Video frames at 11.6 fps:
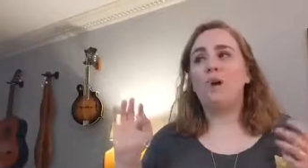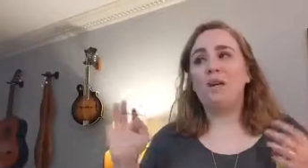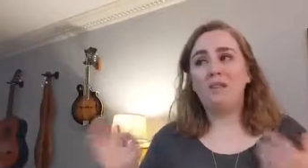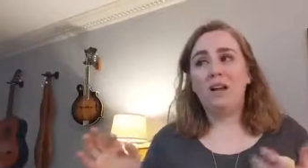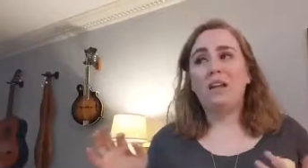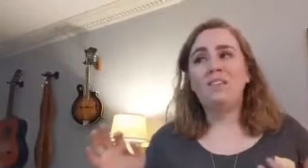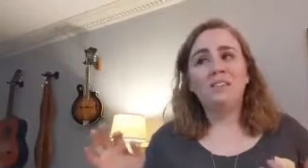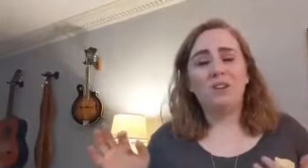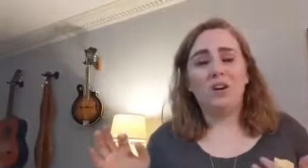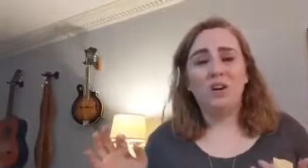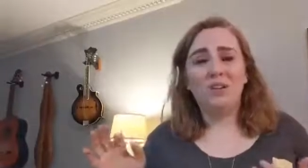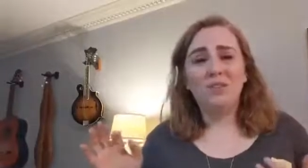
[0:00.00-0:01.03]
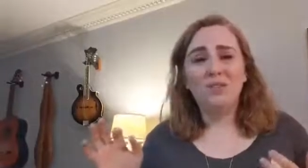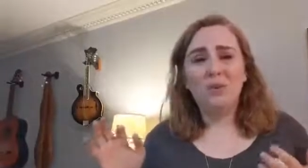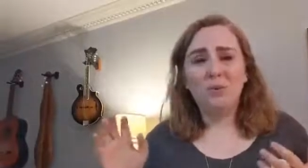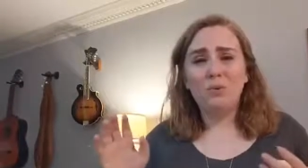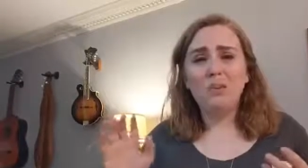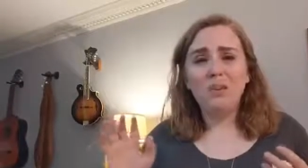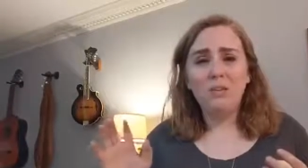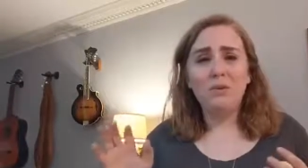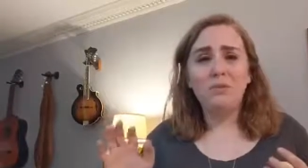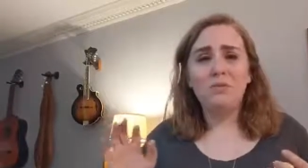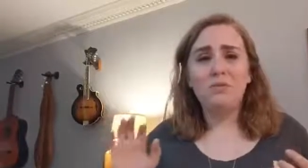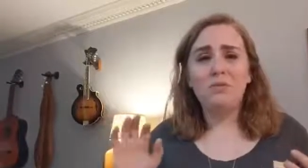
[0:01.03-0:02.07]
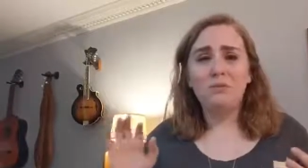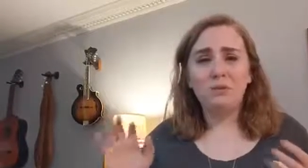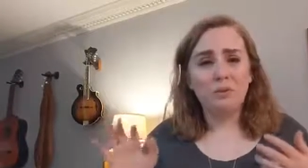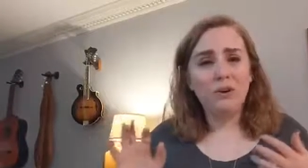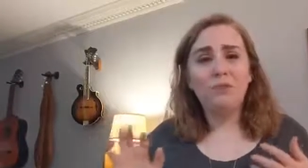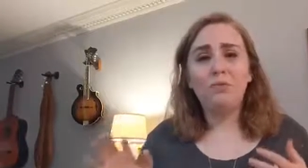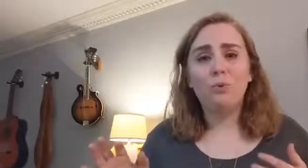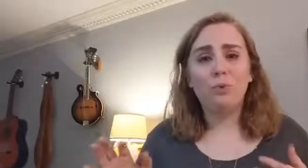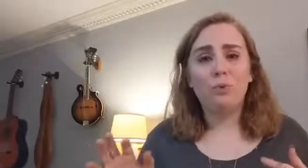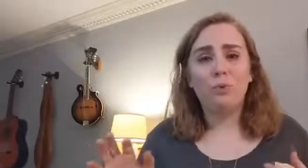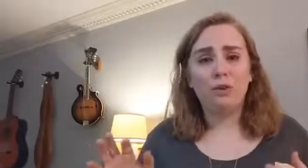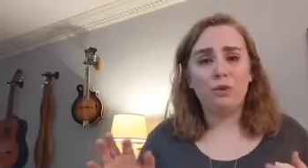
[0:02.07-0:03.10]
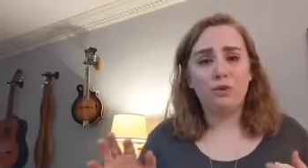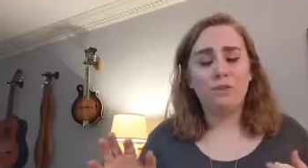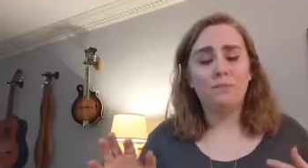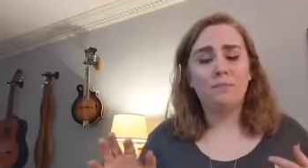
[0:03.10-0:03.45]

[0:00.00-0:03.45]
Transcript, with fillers: A lot of songs only use three or four chords.